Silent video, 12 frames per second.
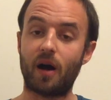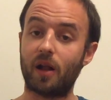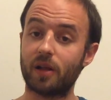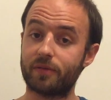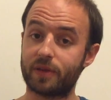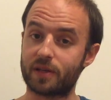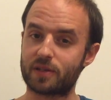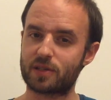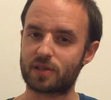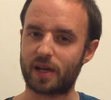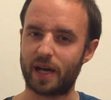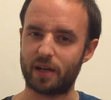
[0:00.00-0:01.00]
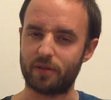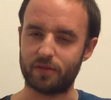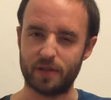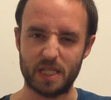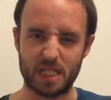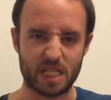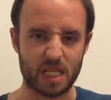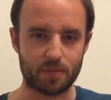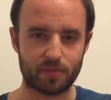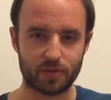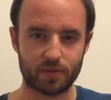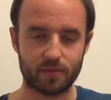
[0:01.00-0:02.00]
all of this kind of
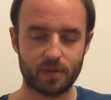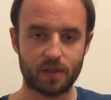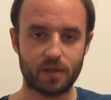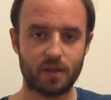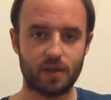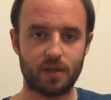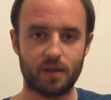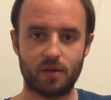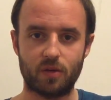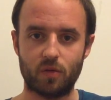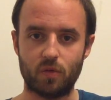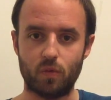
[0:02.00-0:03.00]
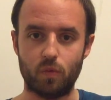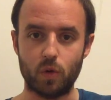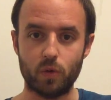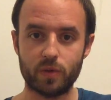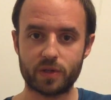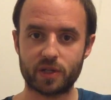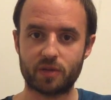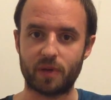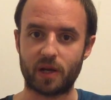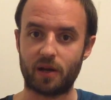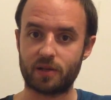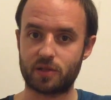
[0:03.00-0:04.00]
deep, wounded,
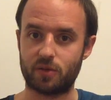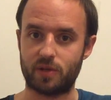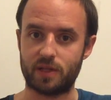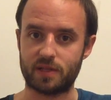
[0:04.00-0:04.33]
but also